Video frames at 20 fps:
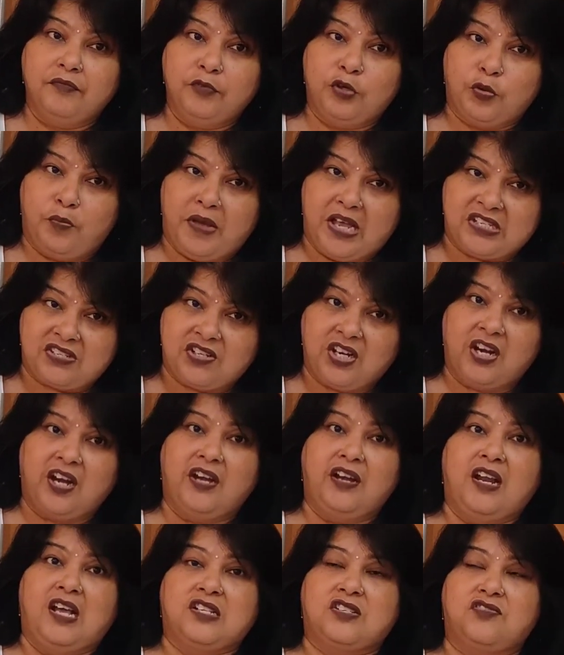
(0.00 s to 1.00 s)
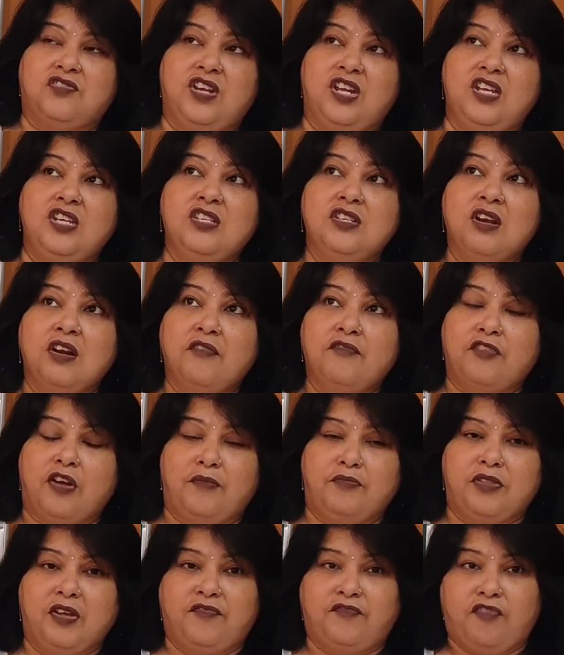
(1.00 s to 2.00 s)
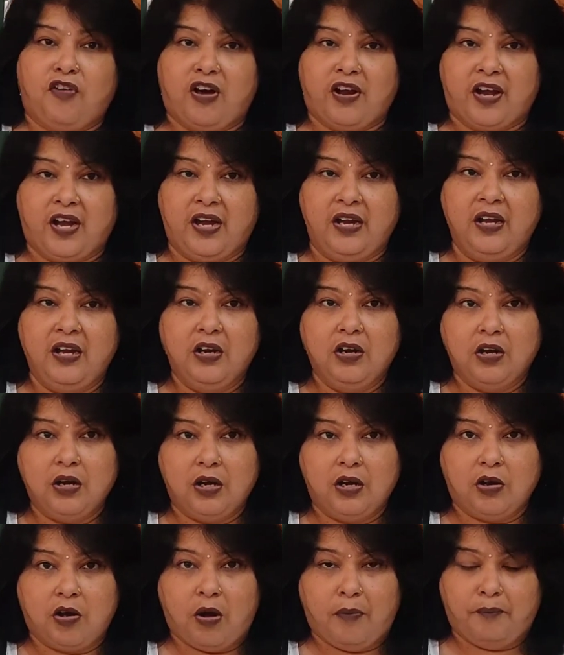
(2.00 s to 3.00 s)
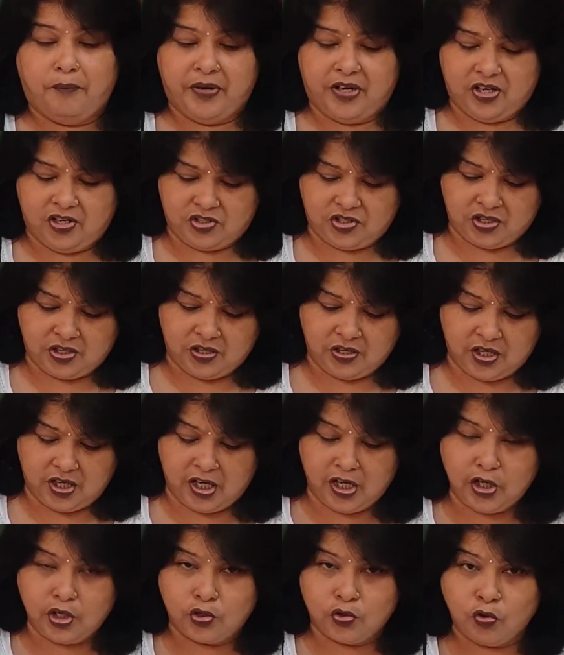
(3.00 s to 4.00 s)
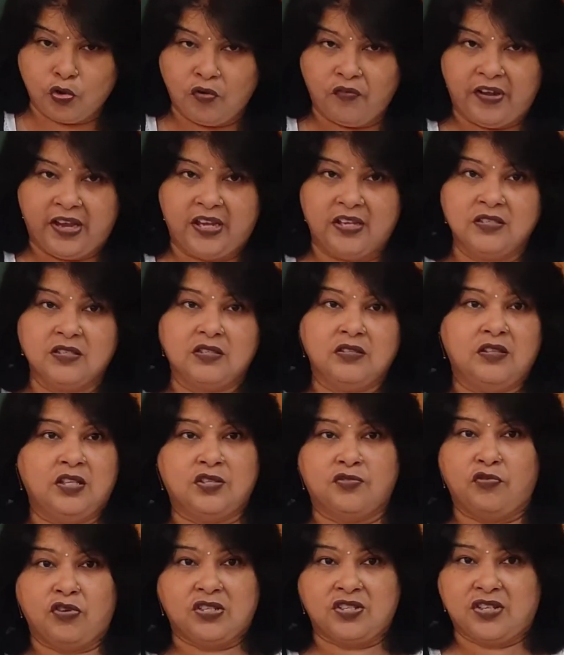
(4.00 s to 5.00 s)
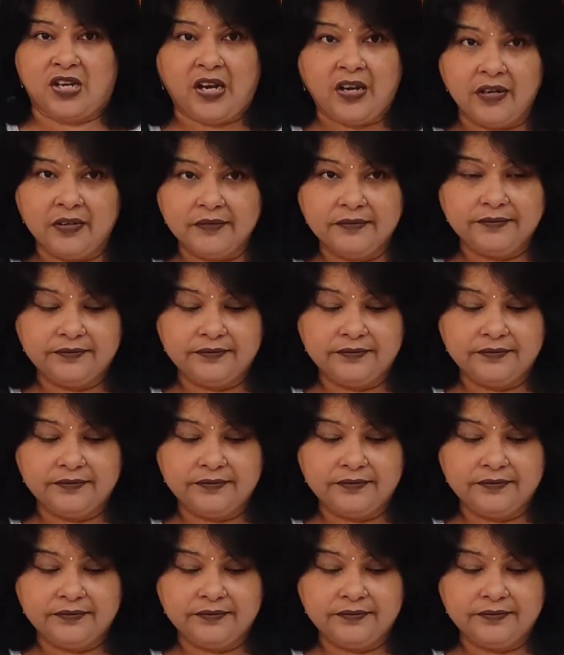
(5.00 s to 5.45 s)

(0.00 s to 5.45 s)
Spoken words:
domestic industries from the foreign competition. In two ways this was done.